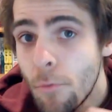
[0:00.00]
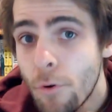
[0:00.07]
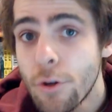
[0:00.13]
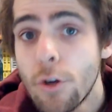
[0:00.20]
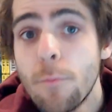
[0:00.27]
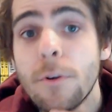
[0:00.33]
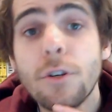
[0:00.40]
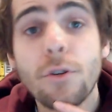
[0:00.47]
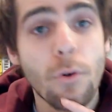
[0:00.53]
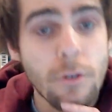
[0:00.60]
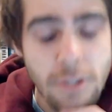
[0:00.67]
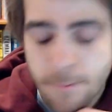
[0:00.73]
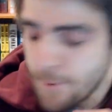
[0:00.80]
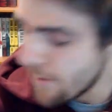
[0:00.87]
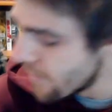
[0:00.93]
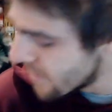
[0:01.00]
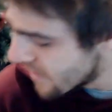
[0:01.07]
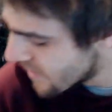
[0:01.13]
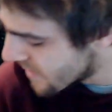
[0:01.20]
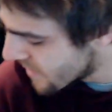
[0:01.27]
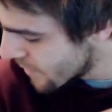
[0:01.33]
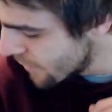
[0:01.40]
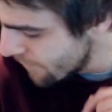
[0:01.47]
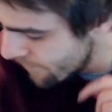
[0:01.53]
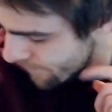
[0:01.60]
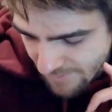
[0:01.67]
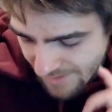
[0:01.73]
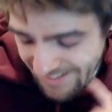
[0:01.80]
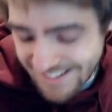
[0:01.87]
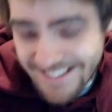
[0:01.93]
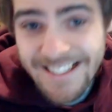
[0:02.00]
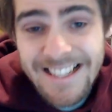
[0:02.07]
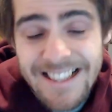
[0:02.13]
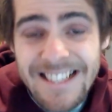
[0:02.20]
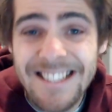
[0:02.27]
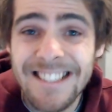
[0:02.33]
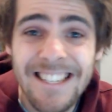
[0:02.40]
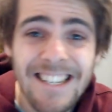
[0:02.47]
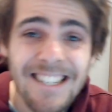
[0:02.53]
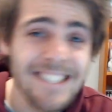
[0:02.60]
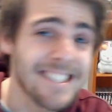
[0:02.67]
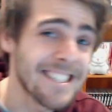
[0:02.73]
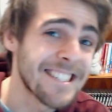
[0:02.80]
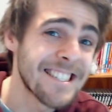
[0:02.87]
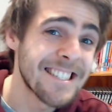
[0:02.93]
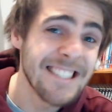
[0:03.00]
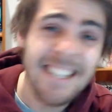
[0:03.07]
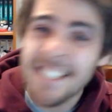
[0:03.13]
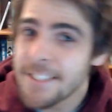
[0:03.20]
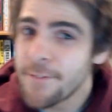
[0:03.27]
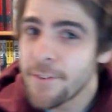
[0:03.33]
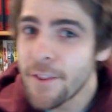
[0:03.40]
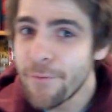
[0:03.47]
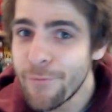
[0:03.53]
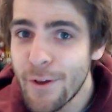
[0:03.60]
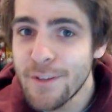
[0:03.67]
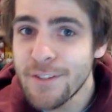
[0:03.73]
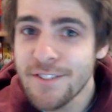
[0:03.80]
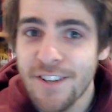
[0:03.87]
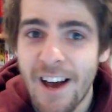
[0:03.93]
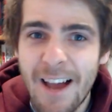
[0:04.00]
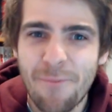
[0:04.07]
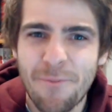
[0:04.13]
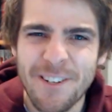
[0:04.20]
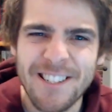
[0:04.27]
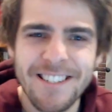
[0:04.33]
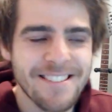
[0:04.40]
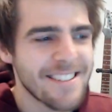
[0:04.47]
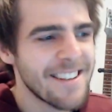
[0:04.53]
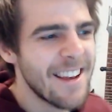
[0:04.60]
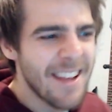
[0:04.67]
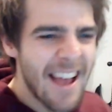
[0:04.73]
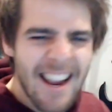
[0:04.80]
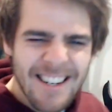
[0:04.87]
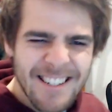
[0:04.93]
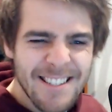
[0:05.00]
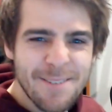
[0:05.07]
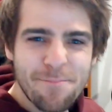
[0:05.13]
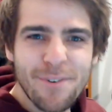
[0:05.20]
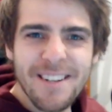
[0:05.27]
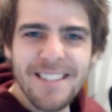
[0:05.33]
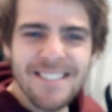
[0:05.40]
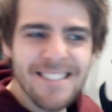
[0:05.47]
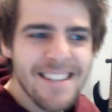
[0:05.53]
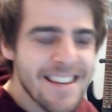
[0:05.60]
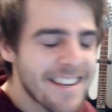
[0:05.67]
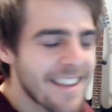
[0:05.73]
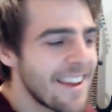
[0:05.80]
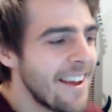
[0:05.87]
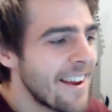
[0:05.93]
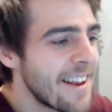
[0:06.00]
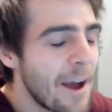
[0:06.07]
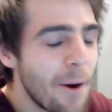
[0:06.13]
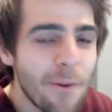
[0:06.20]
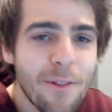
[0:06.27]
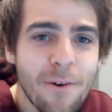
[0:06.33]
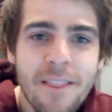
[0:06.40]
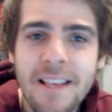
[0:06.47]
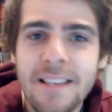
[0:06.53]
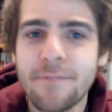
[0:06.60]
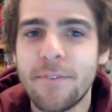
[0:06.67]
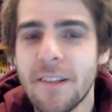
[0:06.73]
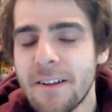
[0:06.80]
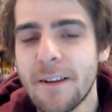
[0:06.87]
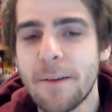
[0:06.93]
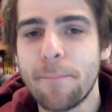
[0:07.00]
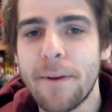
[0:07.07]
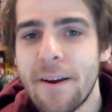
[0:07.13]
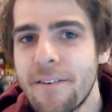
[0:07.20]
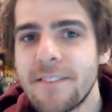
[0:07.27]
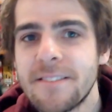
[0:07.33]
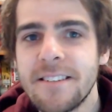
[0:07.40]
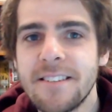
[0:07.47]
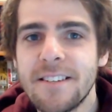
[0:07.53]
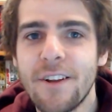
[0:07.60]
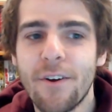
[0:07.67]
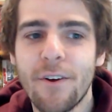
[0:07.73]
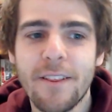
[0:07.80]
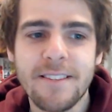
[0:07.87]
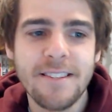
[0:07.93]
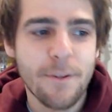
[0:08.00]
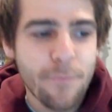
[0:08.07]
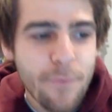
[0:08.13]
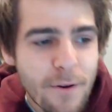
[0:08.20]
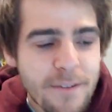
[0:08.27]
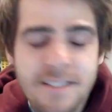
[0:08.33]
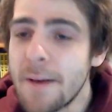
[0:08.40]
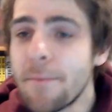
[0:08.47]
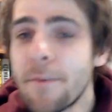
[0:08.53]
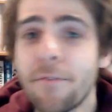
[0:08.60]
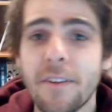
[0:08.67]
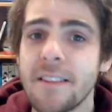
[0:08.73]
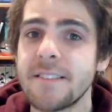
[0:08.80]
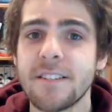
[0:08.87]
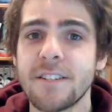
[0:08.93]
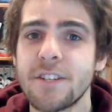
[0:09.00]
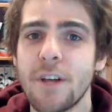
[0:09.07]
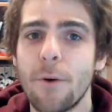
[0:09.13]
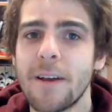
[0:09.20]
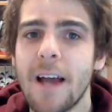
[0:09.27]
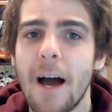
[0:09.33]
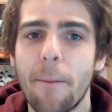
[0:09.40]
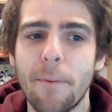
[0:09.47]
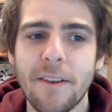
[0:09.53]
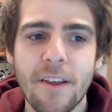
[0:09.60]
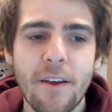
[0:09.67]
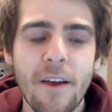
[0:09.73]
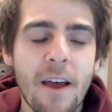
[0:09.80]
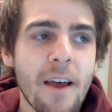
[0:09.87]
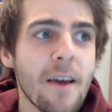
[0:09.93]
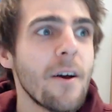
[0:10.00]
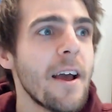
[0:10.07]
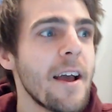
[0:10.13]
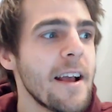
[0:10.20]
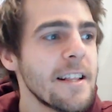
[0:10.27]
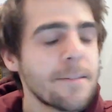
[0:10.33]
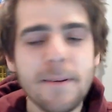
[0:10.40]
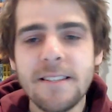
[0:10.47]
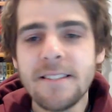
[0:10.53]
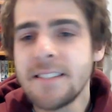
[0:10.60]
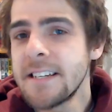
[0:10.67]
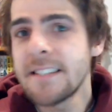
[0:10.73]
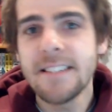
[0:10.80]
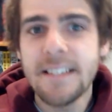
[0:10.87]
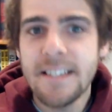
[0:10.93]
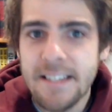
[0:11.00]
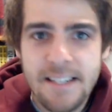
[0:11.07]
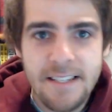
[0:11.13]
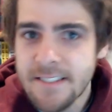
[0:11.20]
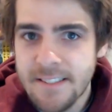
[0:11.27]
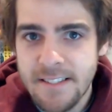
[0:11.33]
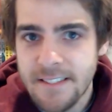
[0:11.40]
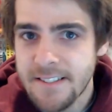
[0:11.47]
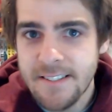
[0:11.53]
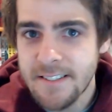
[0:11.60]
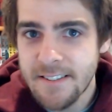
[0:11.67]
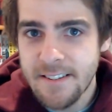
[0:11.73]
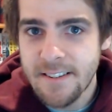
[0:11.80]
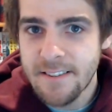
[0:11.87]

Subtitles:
more Human Torch appearances too. You see the Sinister Six for the first time, which is actually pretty sick. Now, a lot of these villain appearances, it's the first time the villains are showing up. And, it's been 60 years since